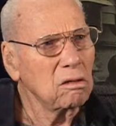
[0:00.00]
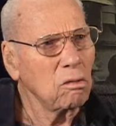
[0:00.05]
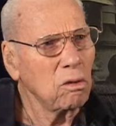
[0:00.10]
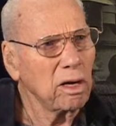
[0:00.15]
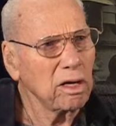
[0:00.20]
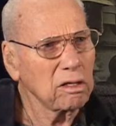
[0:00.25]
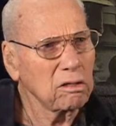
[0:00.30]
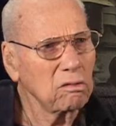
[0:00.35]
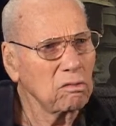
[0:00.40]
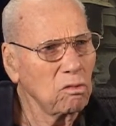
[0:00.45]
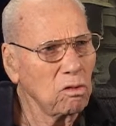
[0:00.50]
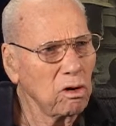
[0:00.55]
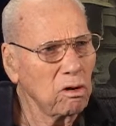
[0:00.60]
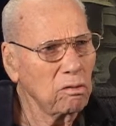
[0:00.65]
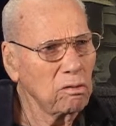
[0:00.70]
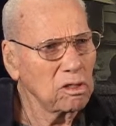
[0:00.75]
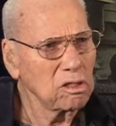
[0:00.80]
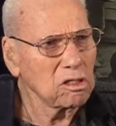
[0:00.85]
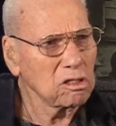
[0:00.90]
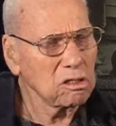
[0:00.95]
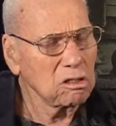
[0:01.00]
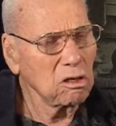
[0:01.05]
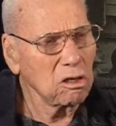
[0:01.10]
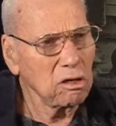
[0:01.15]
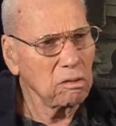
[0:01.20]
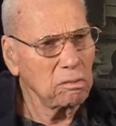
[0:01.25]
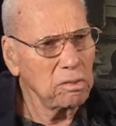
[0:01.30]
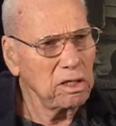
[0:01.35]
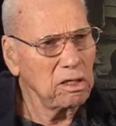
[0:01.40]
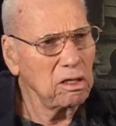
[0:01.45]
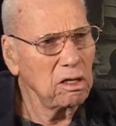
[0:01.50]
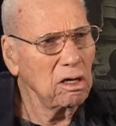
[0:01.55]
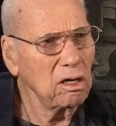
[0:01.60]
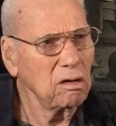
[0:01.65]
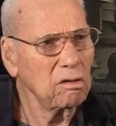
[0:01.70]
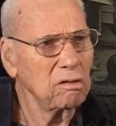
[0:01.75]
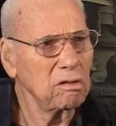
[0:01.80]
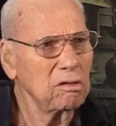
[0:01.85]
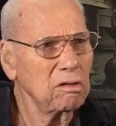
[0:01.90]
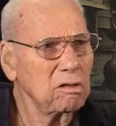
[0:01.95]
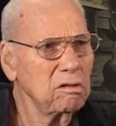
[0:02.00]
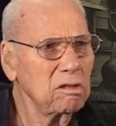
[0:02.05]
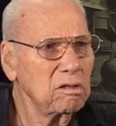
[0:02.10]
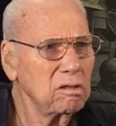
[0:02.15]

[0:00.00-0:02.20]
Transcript: what what was going to be done.